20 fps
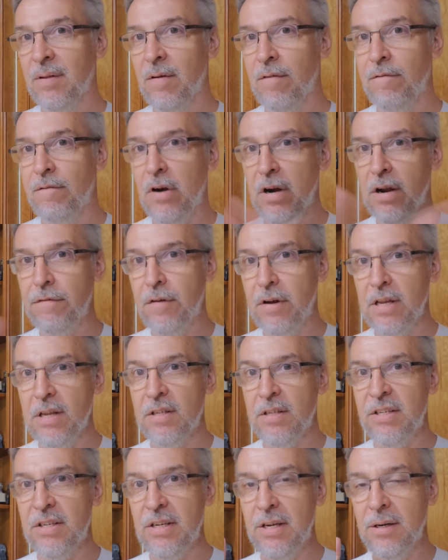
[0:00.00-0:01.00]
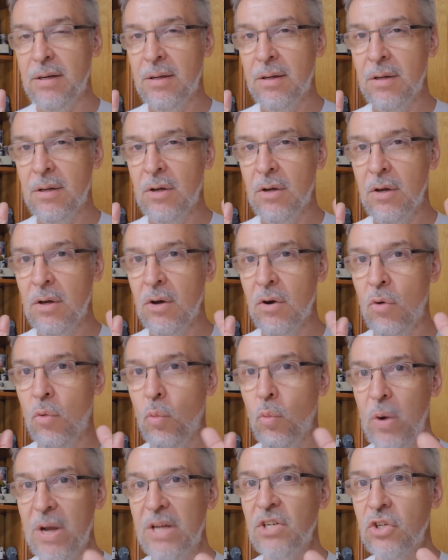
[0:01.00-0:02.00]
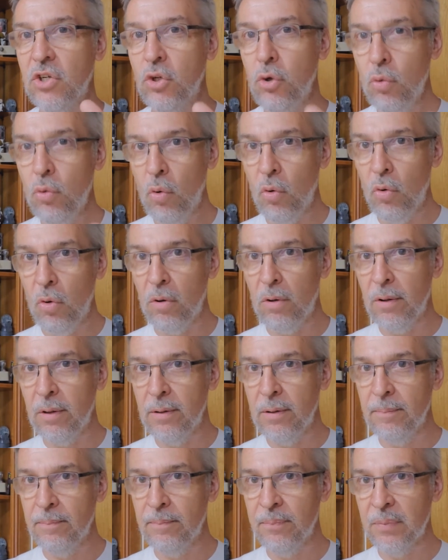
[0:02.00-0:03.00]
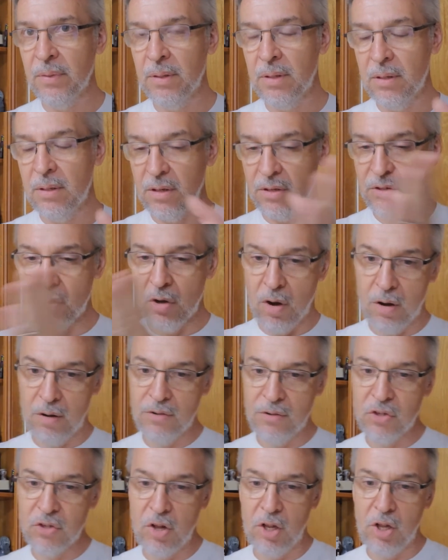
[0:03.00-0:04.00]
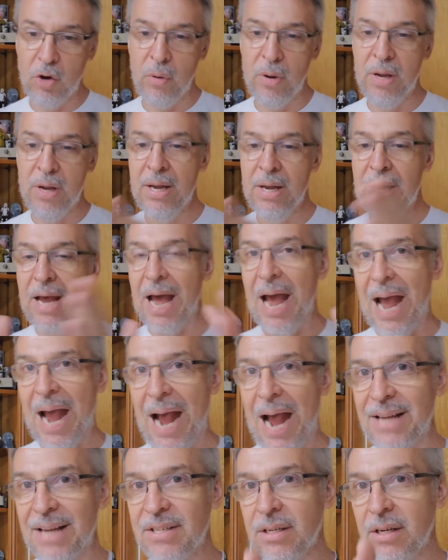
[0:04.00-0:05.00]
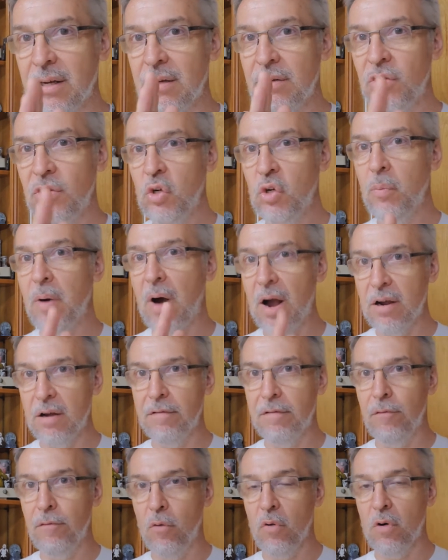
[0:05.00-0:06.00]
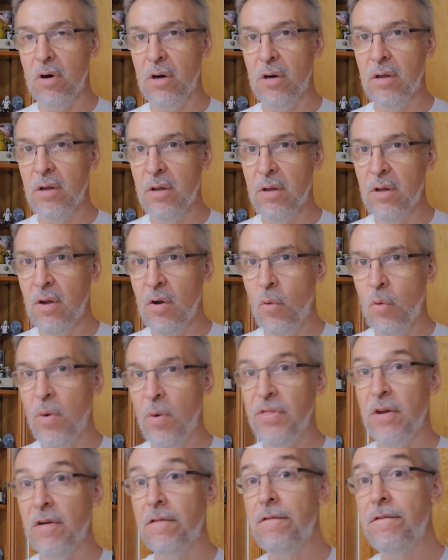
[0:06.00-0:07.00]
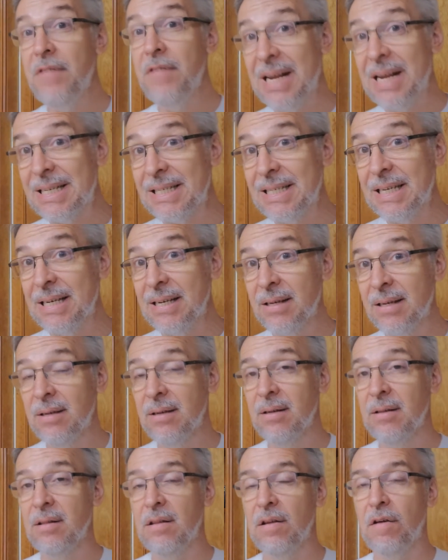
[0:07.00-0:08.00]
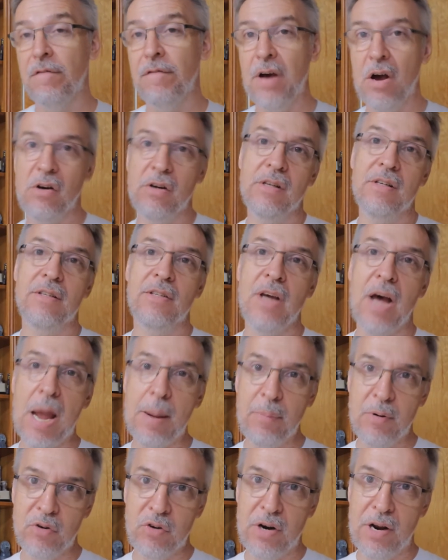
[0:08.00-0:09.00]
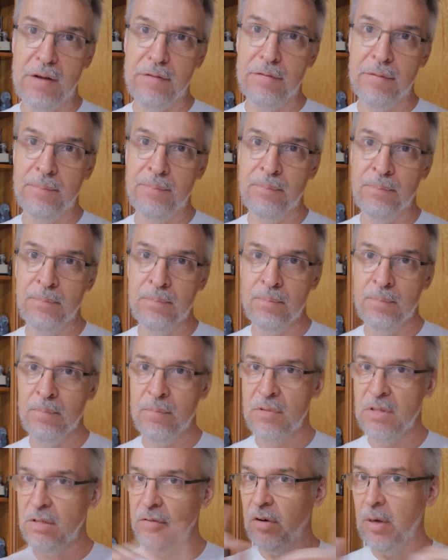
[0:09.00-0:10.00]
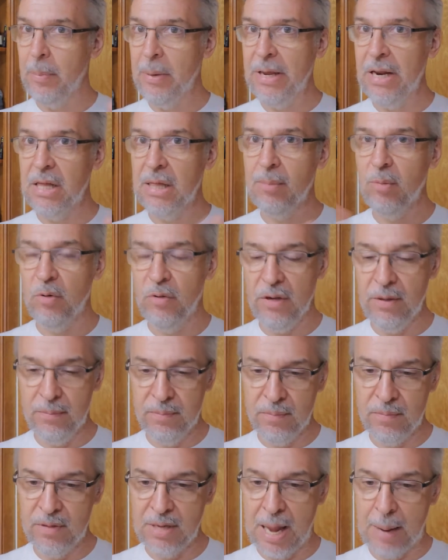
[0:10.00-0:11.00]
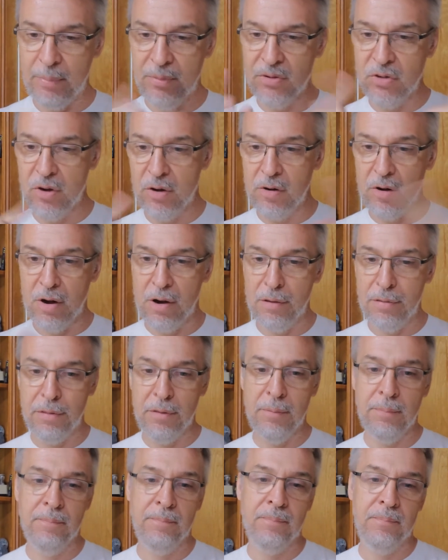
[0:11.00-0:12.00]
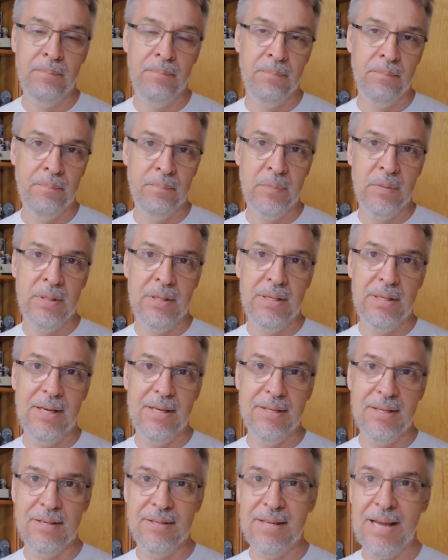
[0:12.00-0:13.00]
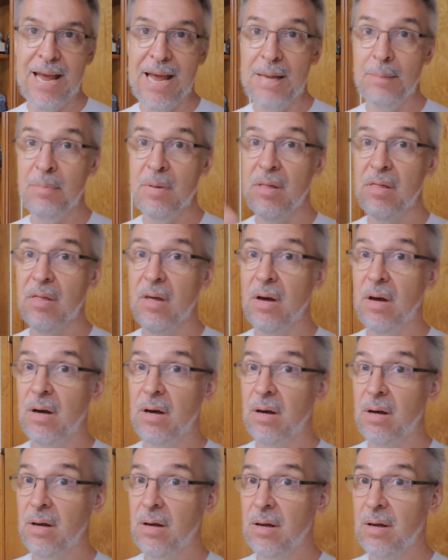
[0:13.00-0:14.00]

Very funny scene. Which tool does Han Solo ask Chewbacca for when they're fixing the Falcon's hyperdrive? It's the very beginning of the movie. It happens on Hoth. He says, hand me the